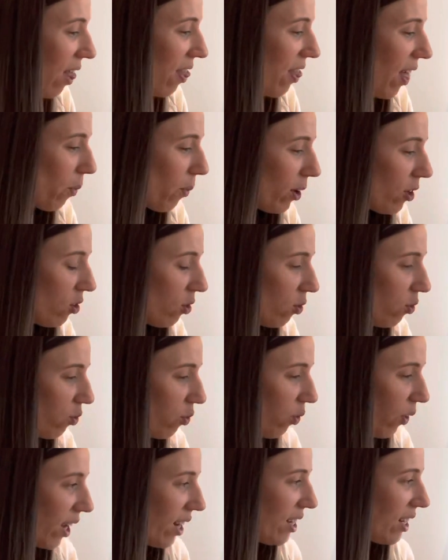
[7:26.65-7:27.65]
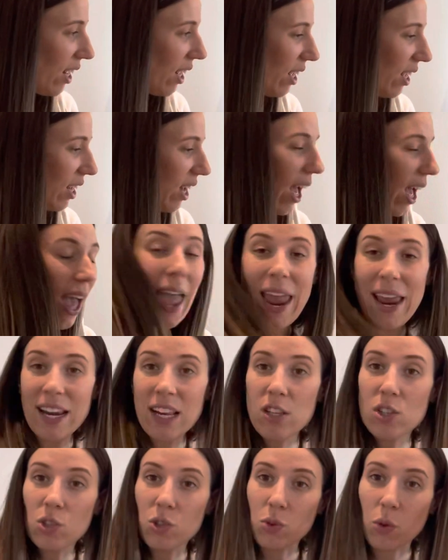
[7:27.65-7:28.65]
that when you're reading
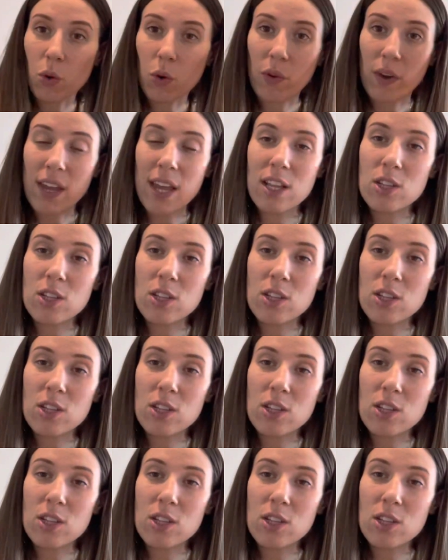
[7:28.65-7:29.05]
any story,